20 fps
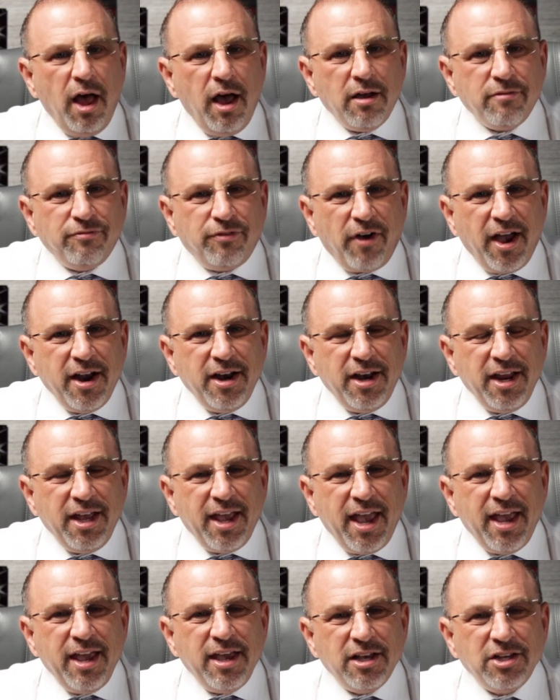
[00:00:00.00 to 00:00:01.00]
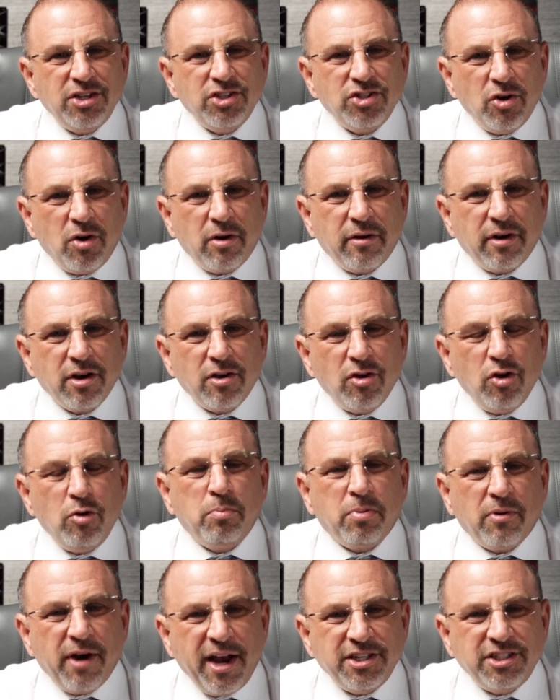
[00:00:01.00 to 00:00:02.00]
luck finding a historical
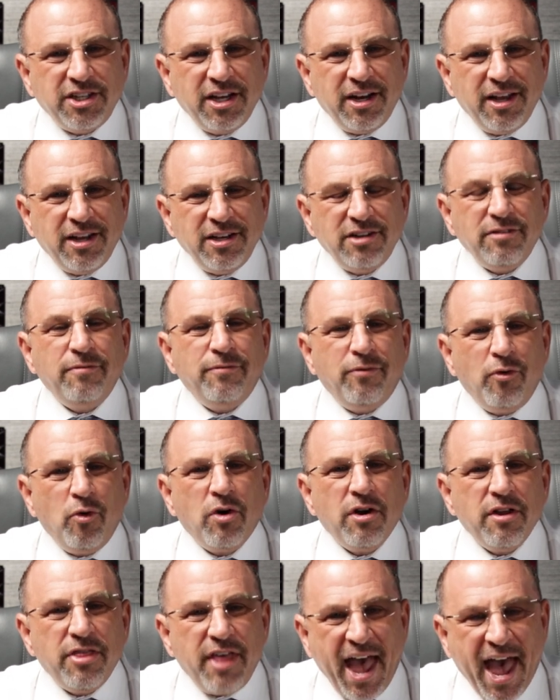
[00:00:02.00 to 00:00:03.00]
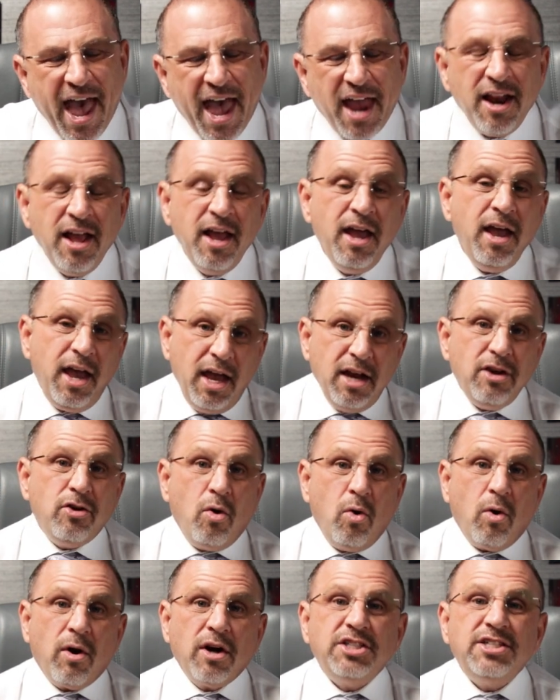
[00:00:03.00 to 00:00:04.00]
precedent for that, and
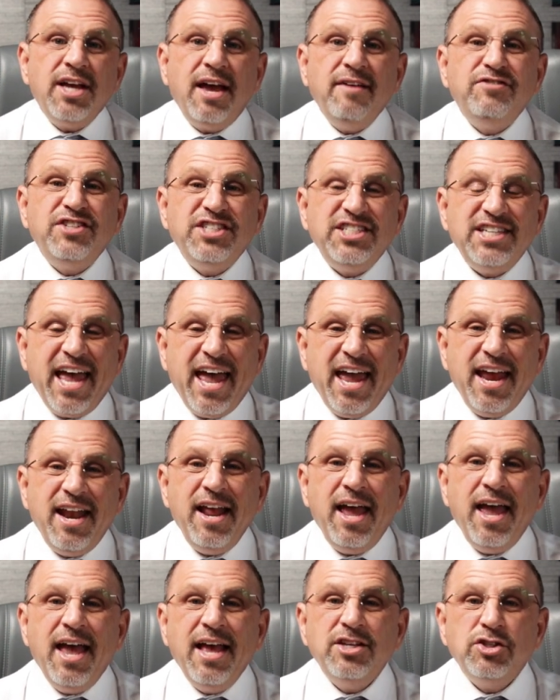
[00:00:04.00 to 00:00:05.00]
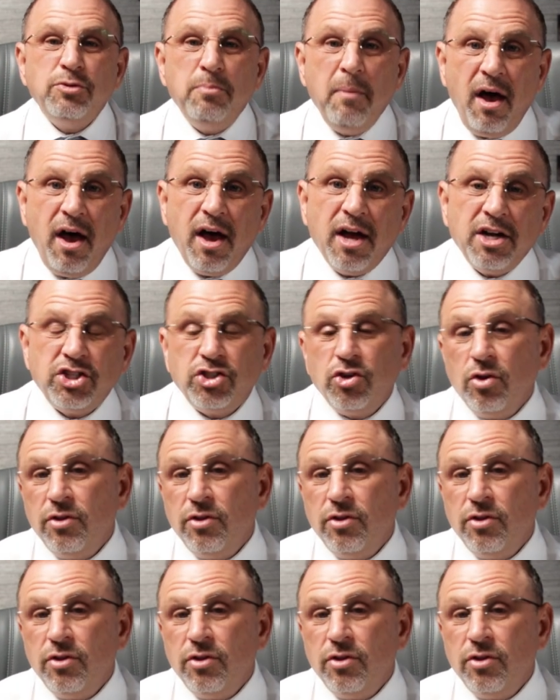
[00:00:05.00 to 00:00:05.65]
courts have said as much.